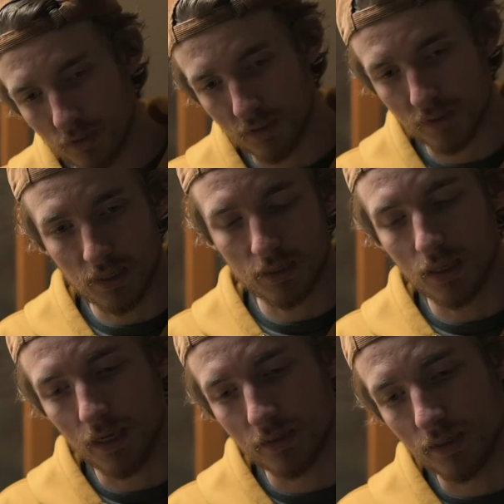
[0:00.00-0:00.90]
Get that
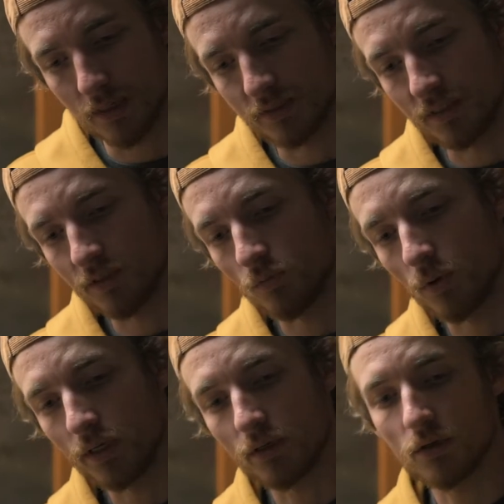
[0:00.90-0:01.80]
light nice and
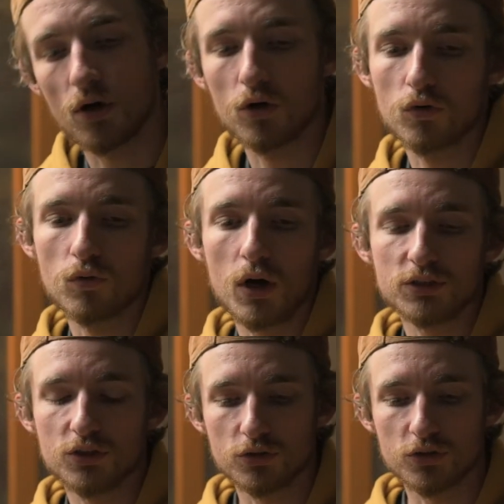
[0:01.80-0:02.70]
rake
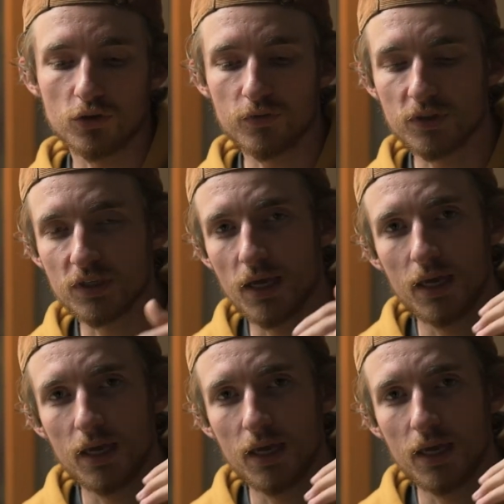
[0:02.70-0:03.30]
across your surface.